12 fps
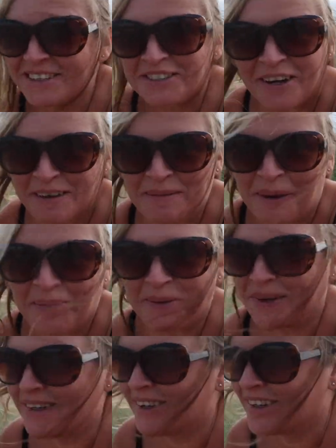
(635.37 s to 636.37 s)
Sorry about the
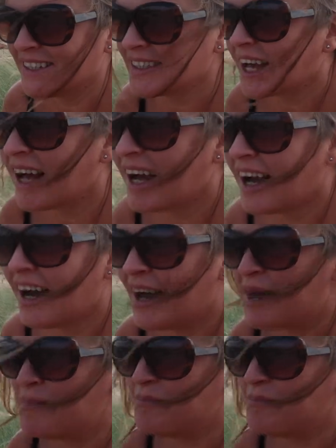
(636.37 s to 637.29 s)
wind noise. I